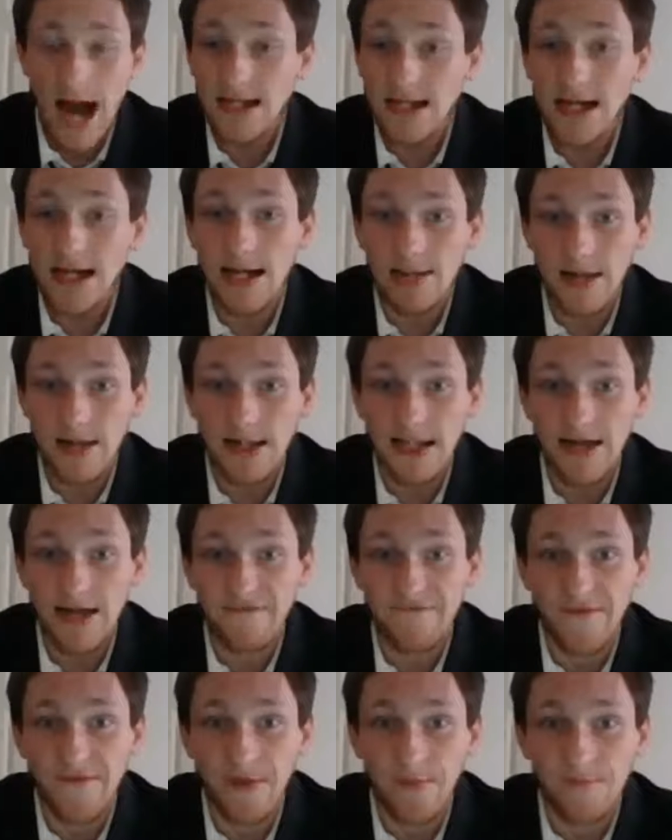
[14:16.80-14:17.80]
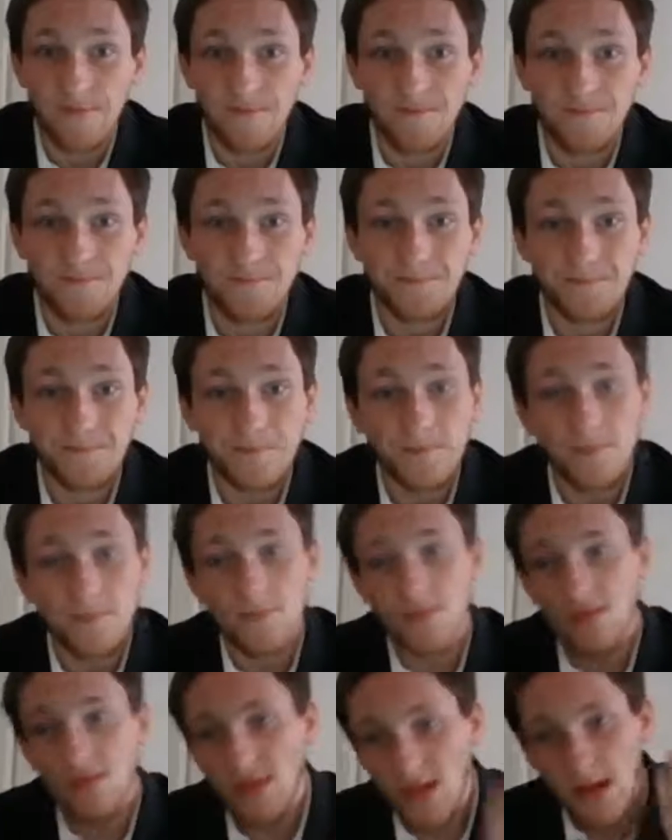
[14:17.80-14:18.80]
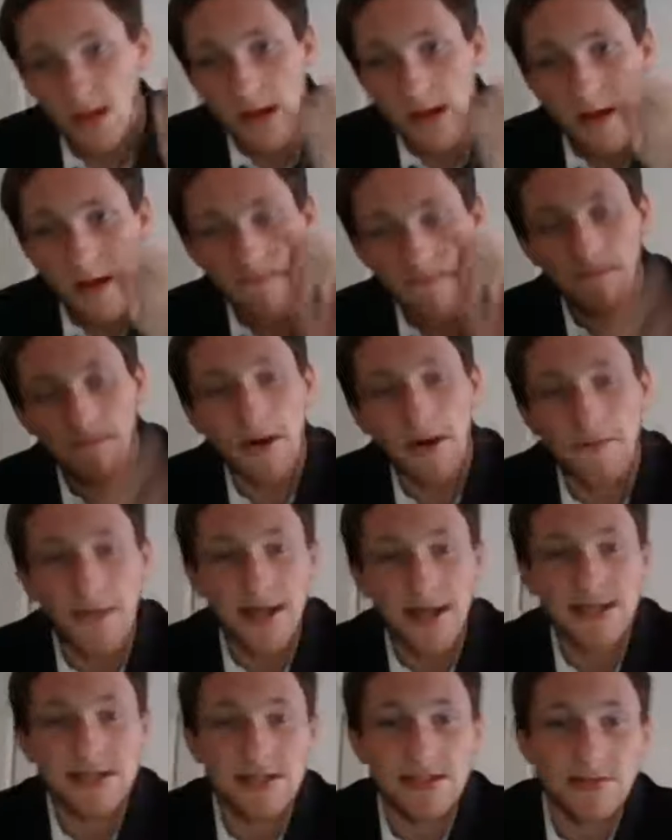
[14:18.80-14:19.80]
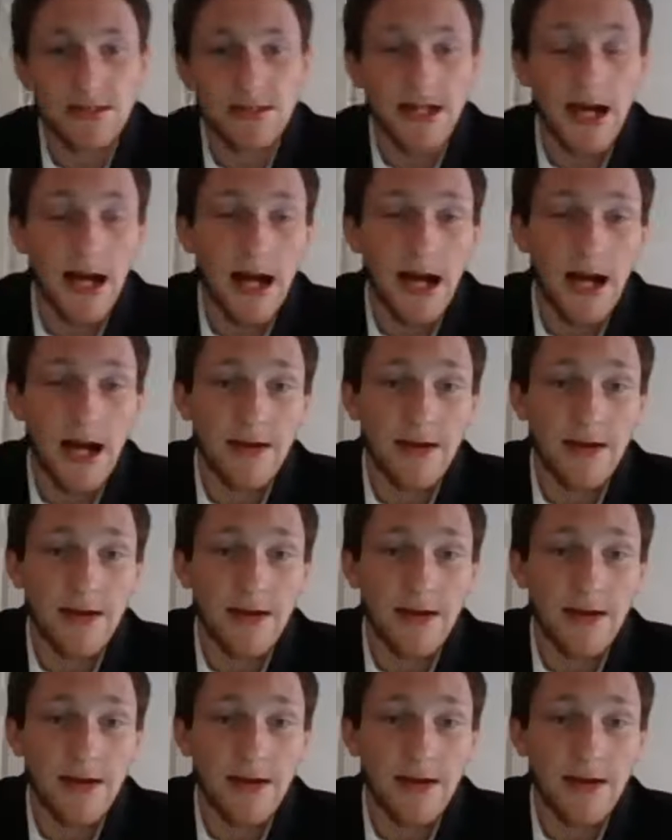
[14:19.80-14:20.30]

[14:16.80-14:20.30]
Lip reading: kind of like that film. But basically,